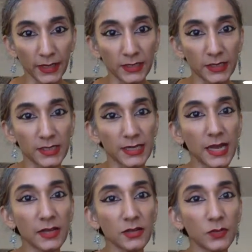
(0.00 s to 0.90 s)

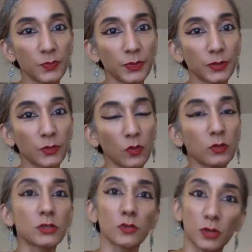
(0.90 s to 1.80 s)
understand but
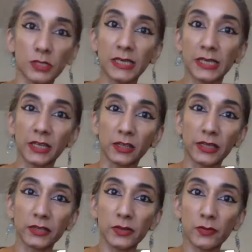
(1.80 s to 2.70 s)
also
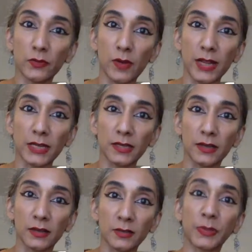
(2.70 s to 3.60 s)
articulate, right?
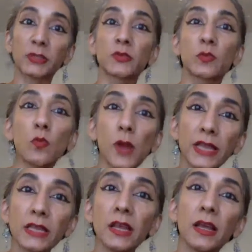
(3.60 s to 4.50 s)
Uh, because
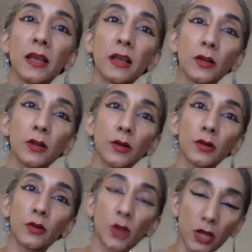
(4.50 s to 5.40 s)
when
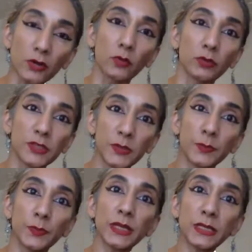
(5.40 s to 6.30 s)
Goneril
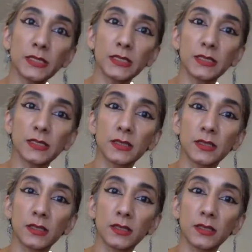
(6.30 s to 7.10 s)
speaks